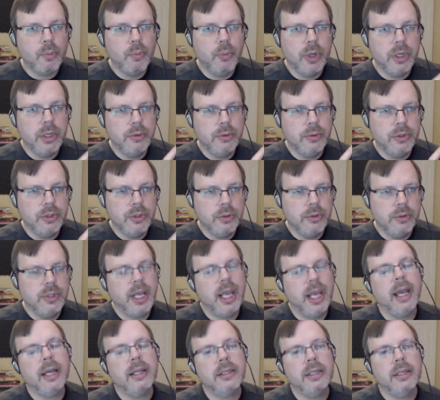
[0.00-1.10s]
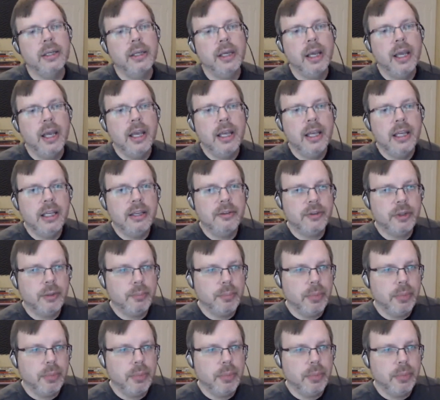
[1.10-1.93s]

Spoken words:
When you do that, if the